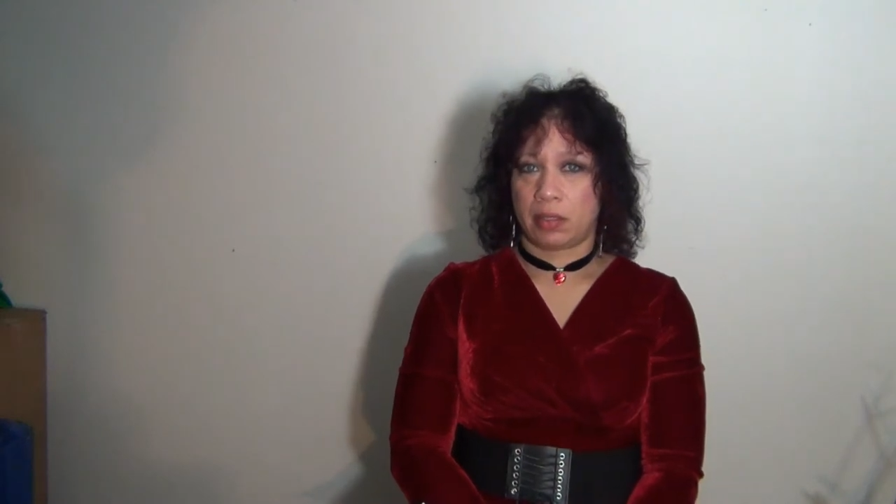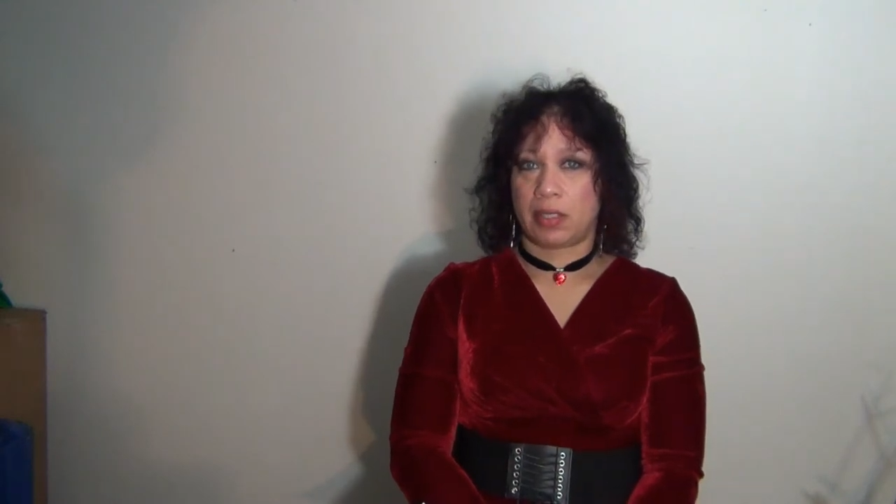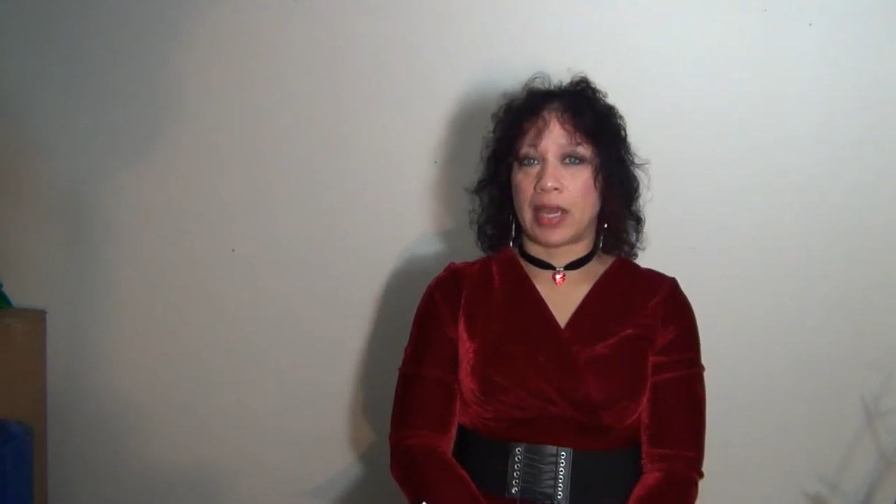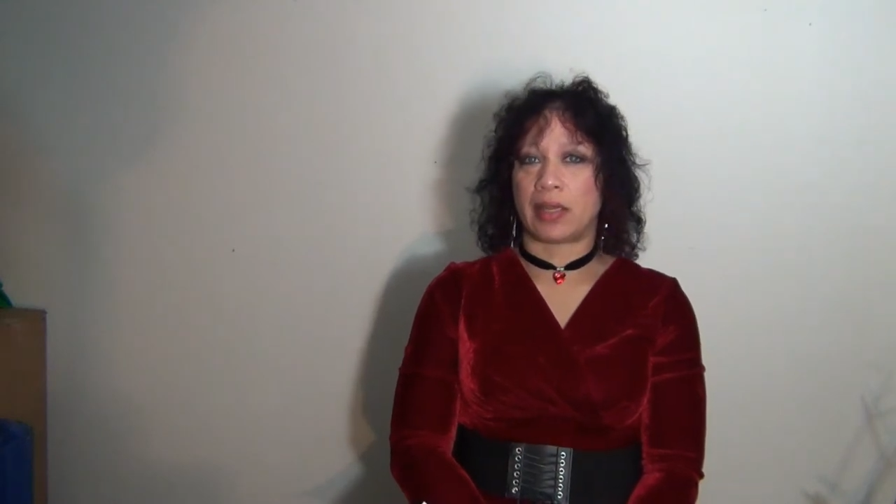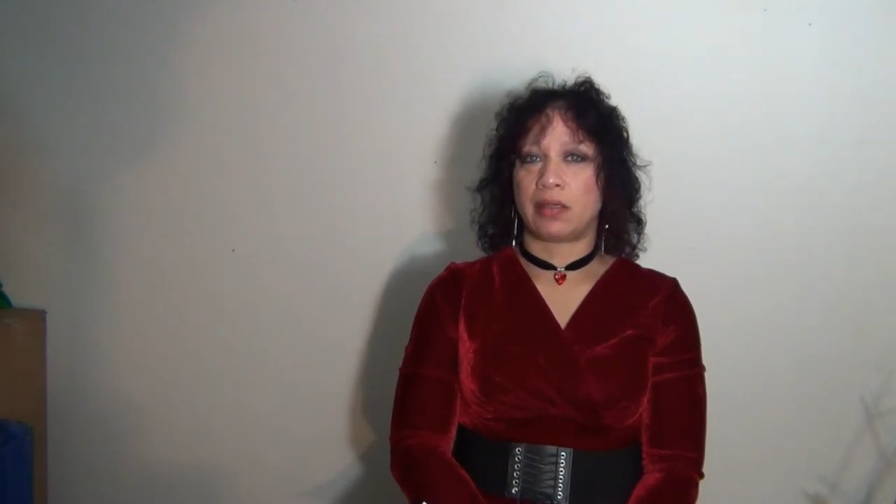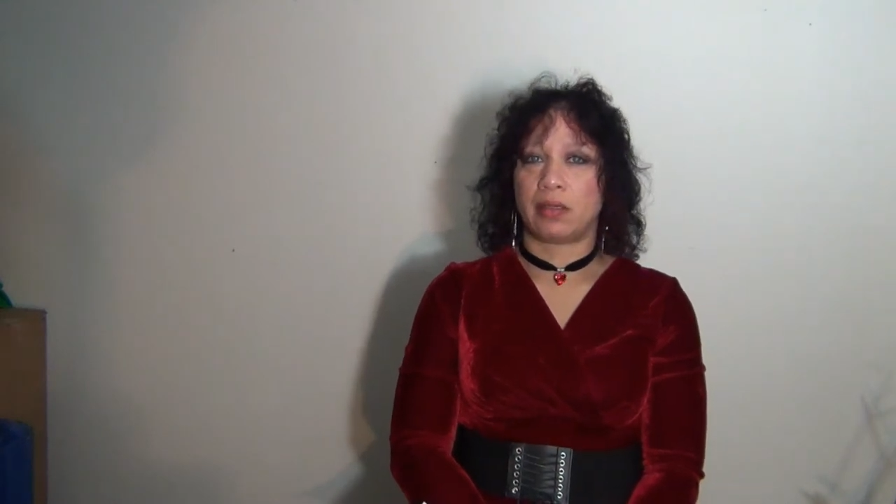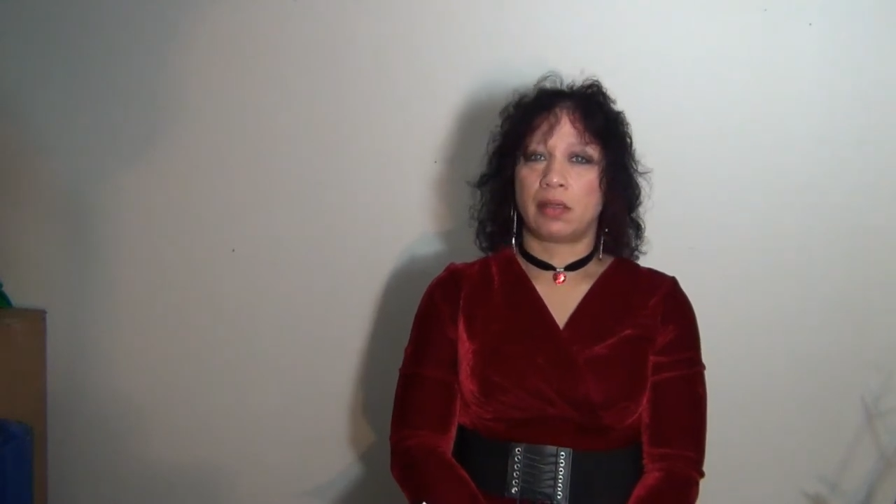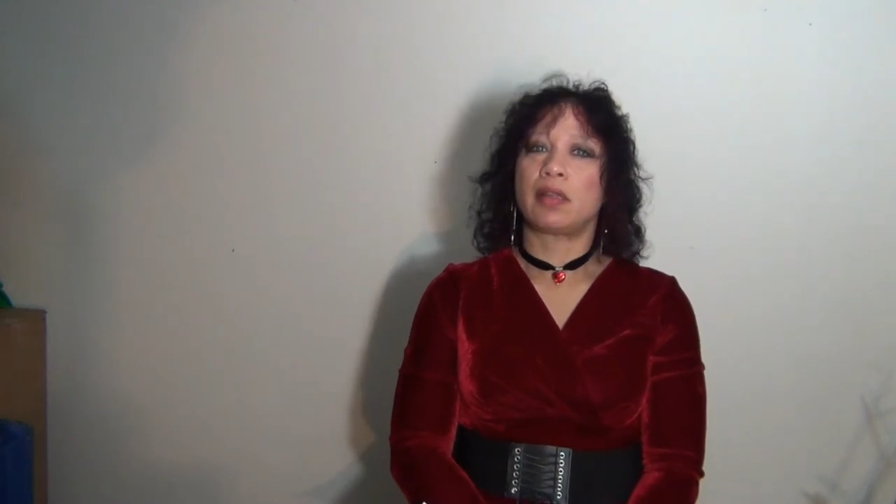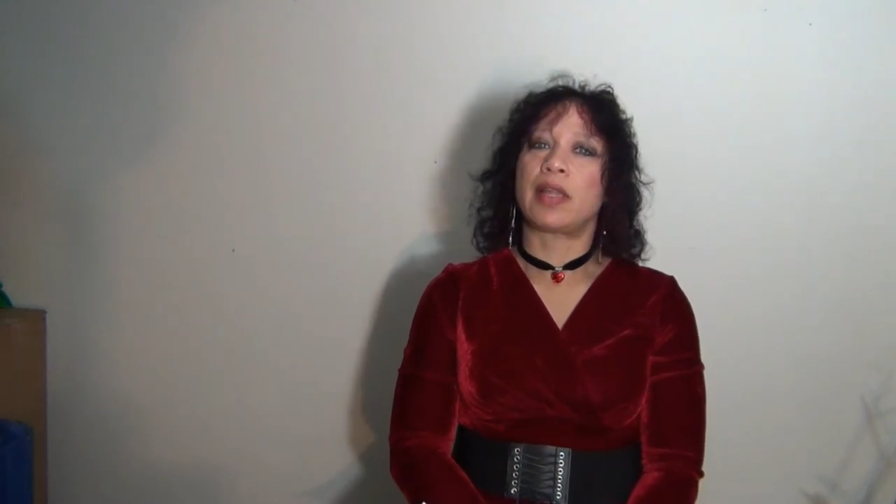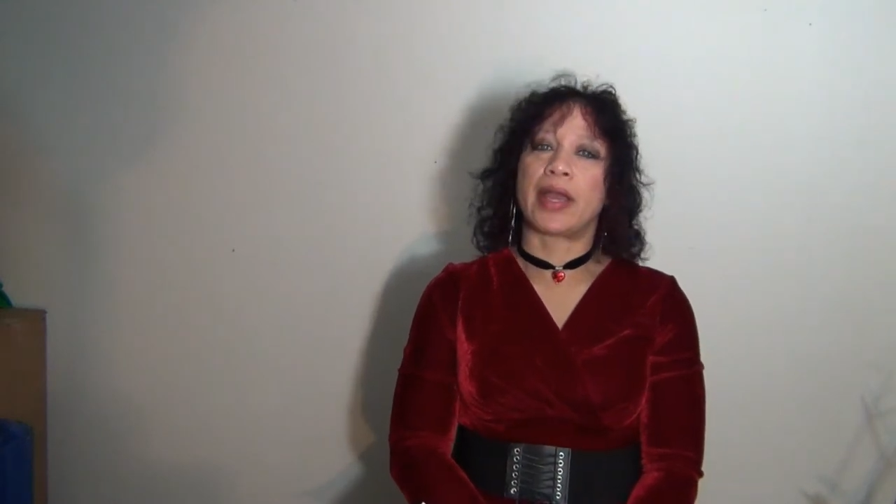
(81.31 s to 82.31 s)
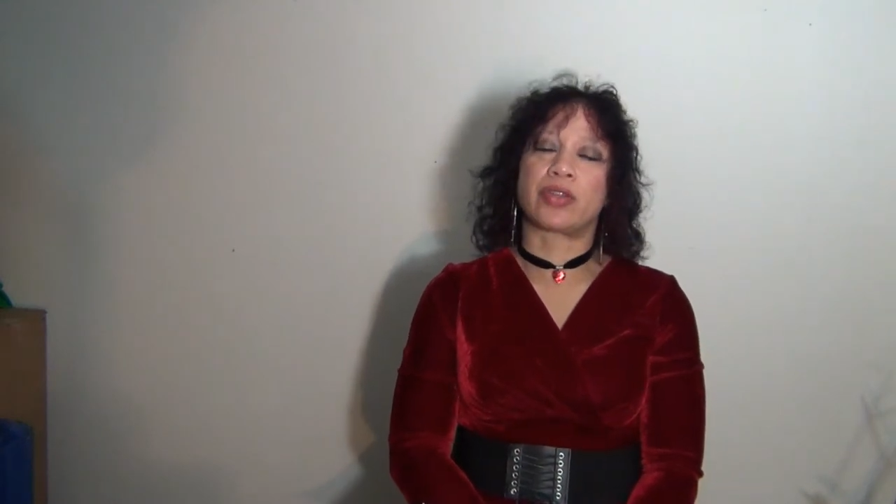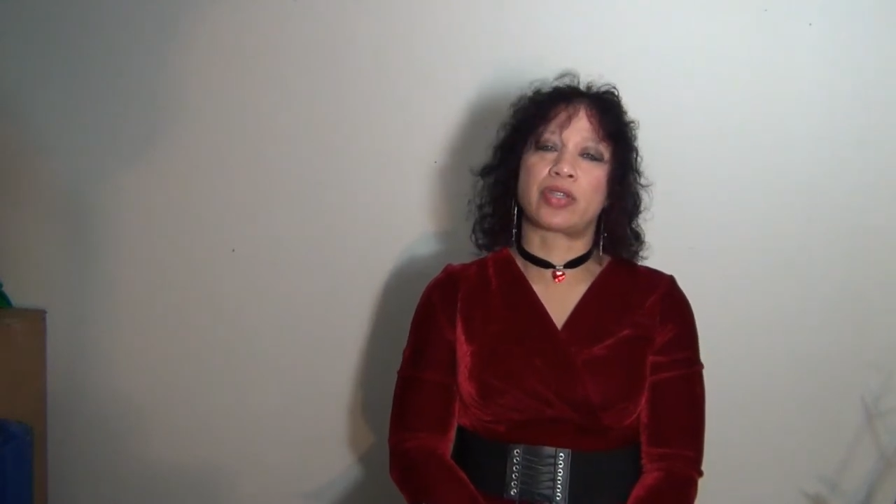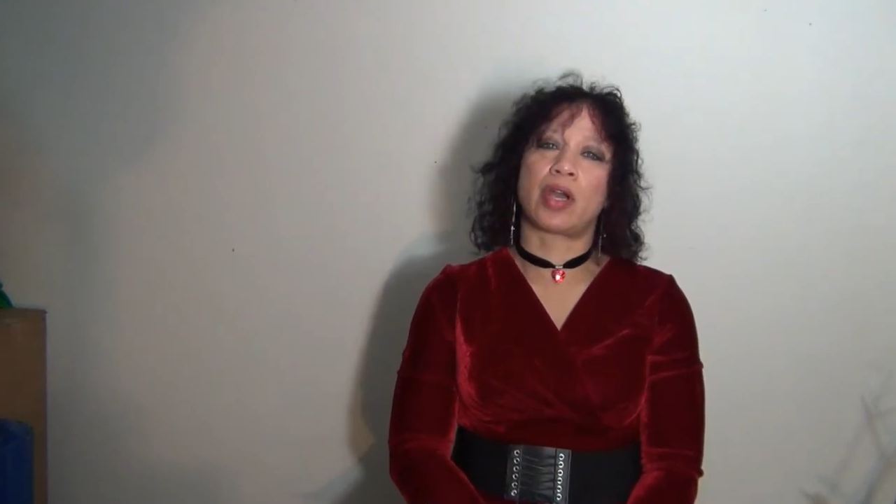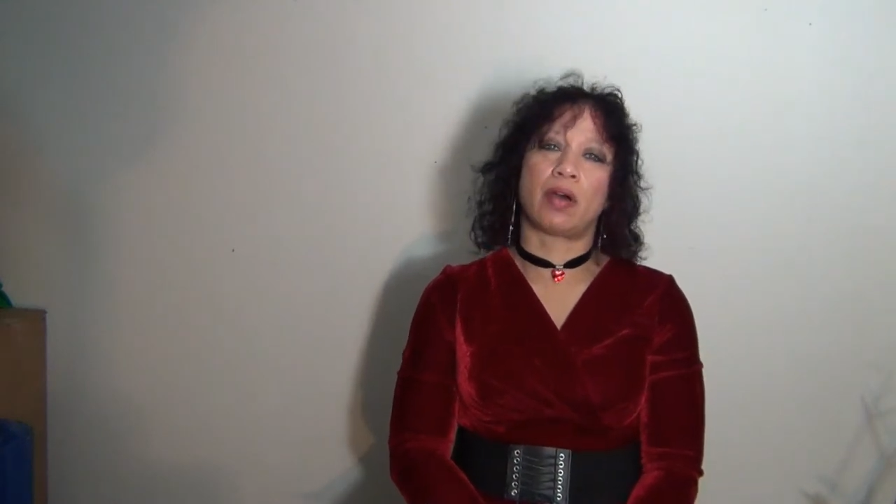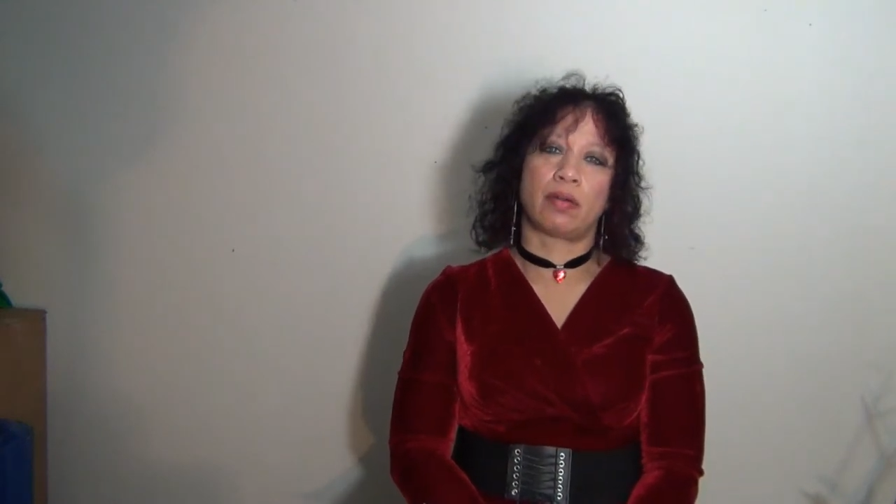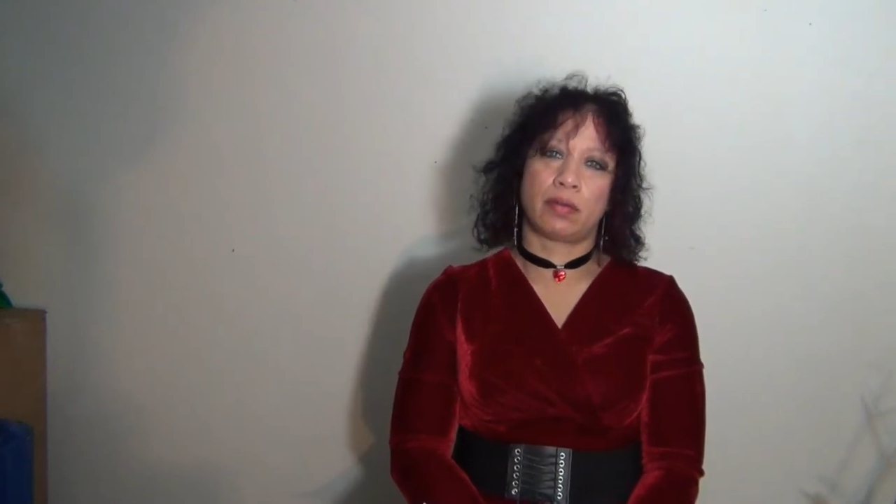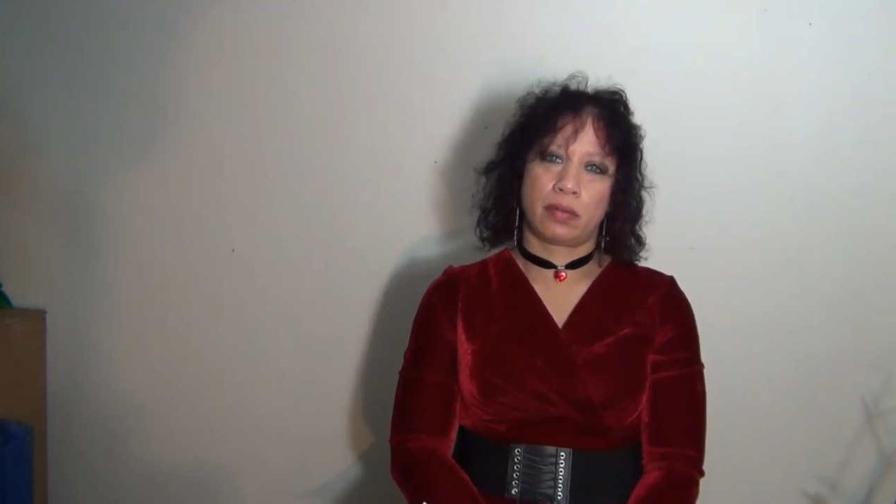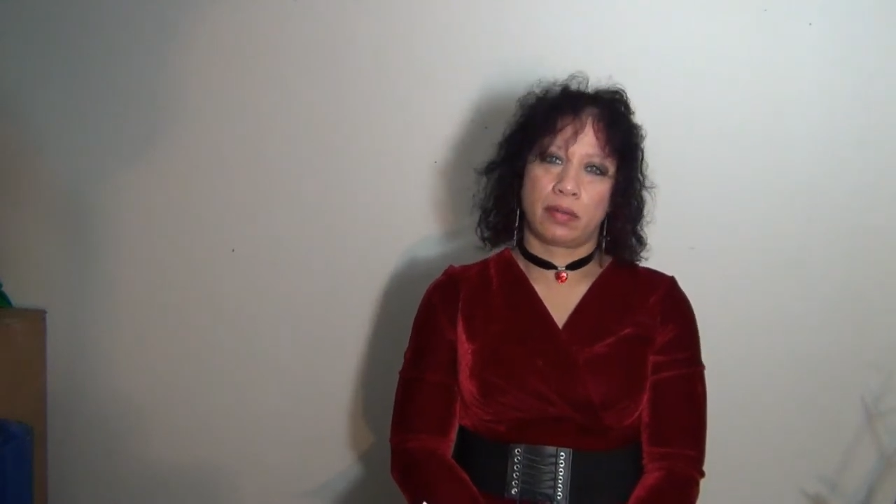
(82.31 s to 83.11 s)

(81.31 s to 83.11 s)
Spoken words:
yet lash out